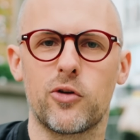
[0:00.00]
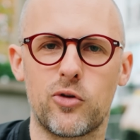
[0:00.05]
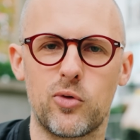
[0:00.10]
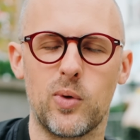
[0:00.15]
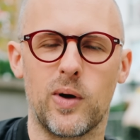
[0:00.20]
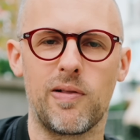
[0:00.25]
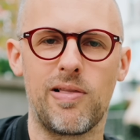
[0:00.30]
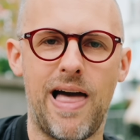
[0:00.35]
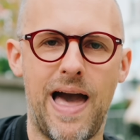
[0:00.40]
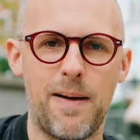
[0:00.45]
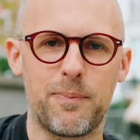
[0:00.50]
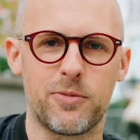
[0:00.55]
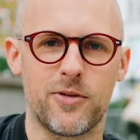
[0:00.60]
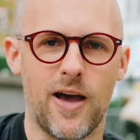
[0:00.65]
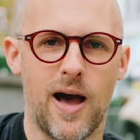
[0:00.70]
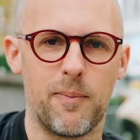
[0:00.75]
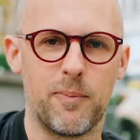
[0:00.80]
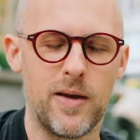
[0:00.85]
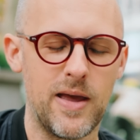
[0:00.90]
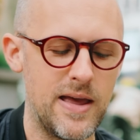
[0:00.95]
to a
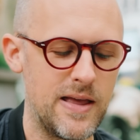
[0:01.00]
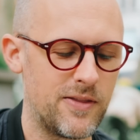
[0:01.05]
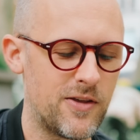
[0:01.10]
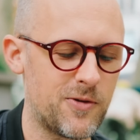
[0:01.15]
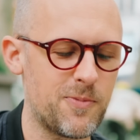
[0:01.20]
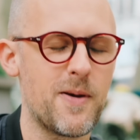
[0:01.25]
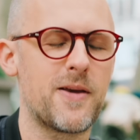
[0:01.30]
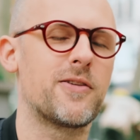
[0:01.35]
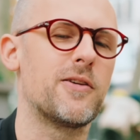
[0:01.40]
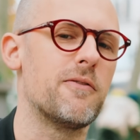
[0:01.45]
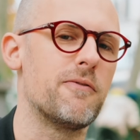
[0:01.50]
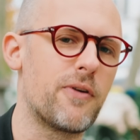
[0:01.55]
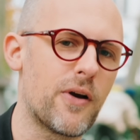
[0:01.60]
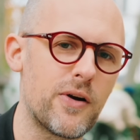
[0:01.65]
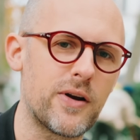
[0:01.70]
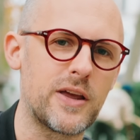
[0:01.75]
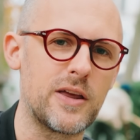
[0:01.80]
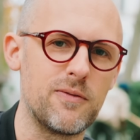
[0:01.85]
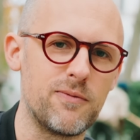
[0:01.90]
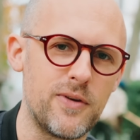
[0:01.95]
laptop. This makes it
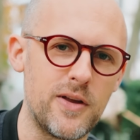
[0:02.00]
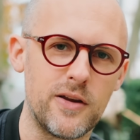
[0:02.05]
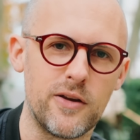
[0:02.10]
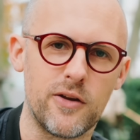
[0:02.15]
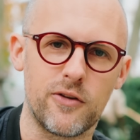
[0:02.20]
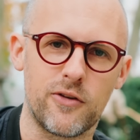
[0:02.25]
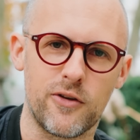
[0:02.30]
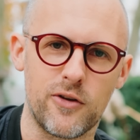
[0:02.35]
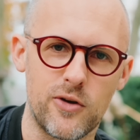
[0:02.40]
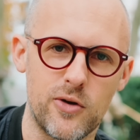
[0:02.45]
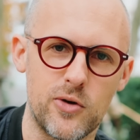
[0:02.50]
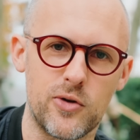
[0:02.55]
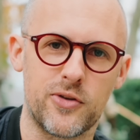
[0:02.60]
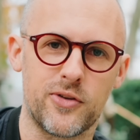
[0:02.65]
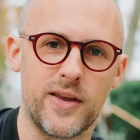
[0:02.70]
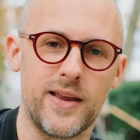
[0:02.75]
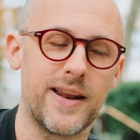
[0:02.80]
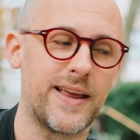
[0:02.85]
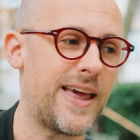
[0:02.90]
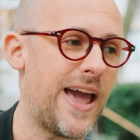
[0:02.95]
very convenient to use
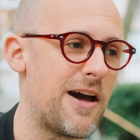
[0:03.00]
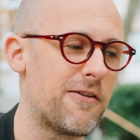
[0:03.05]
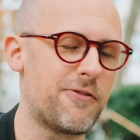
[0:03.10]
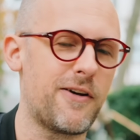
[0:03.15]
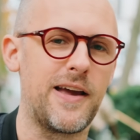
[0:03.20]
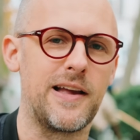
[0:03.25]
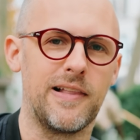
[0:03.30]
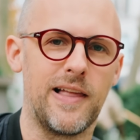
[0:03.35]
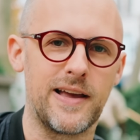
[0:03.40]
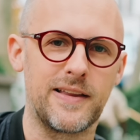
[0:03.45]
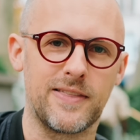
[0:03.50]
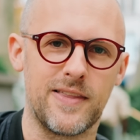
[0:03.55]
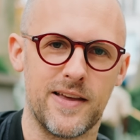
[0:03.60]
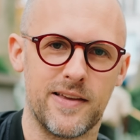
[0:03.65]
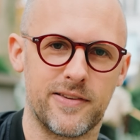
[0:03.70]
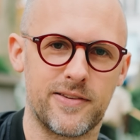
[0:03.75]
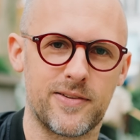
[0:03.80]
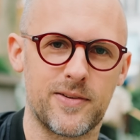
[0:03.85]
in a cafe like this.